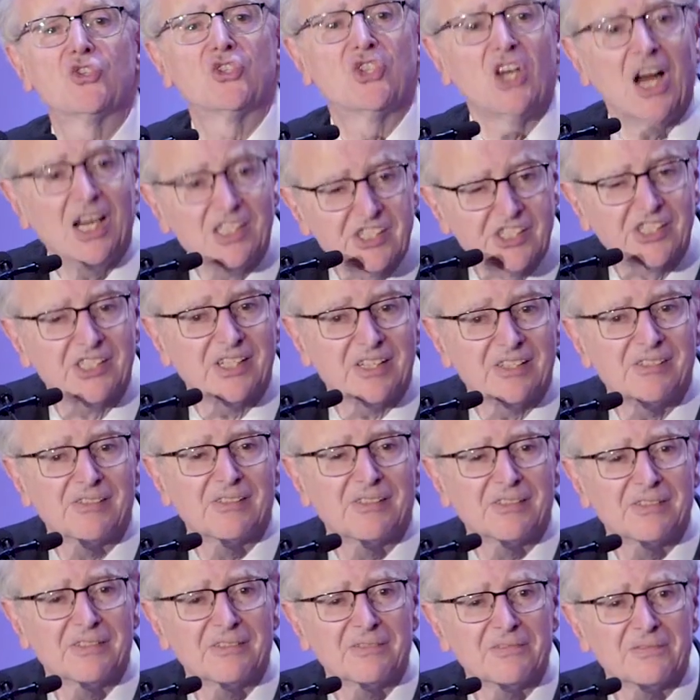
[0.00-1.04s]

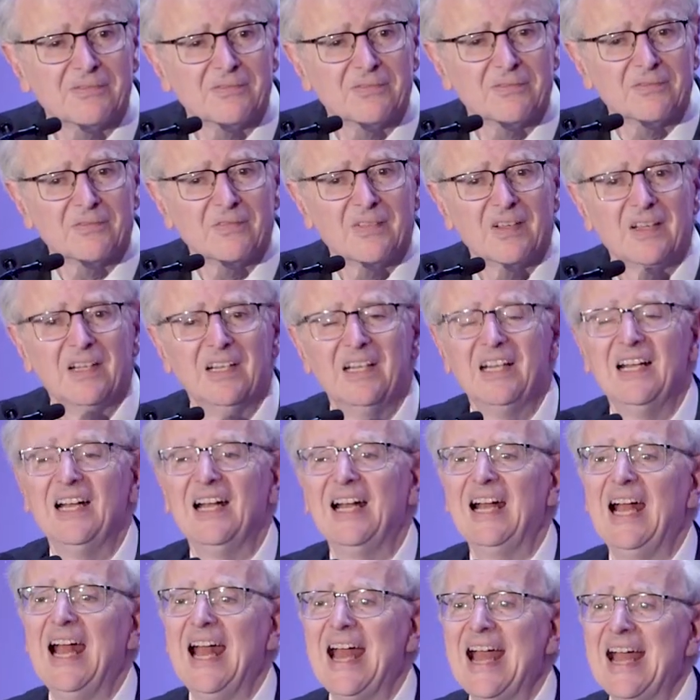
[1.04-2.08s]
justice.
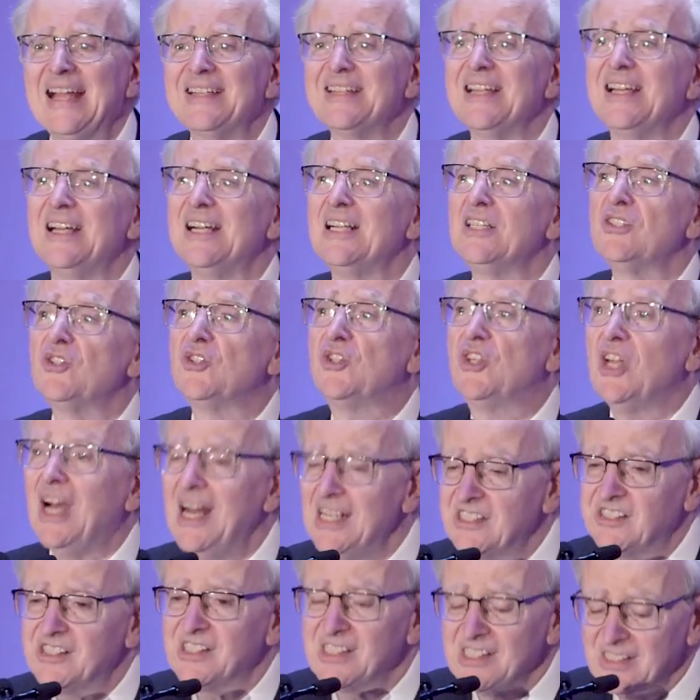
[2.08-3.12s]
And
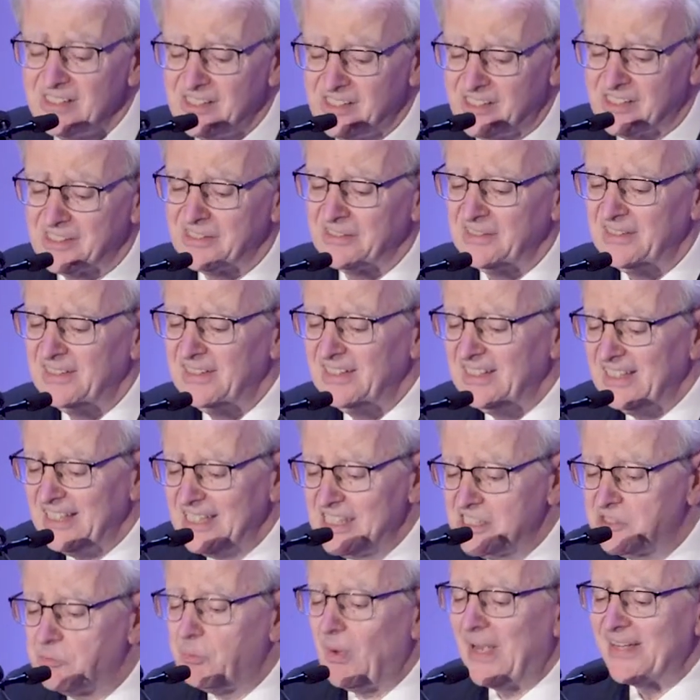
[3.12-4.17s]
justice
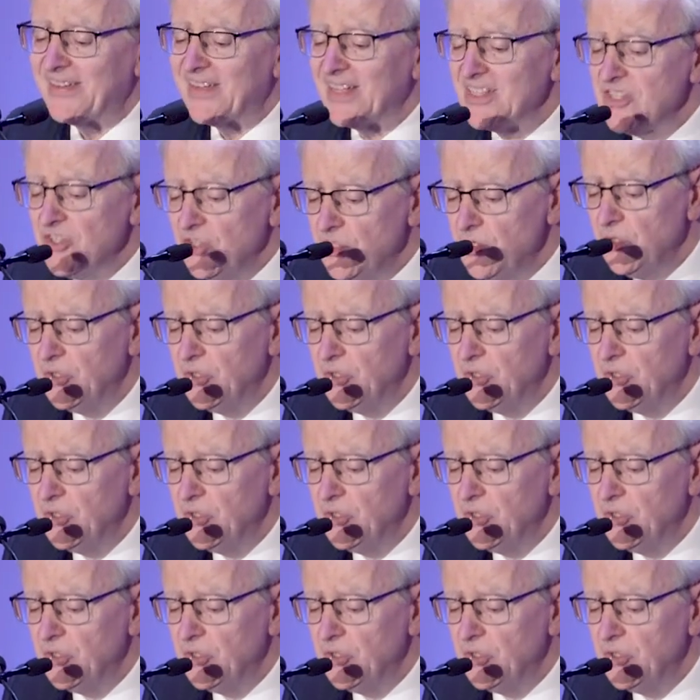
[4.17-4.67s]
is what the New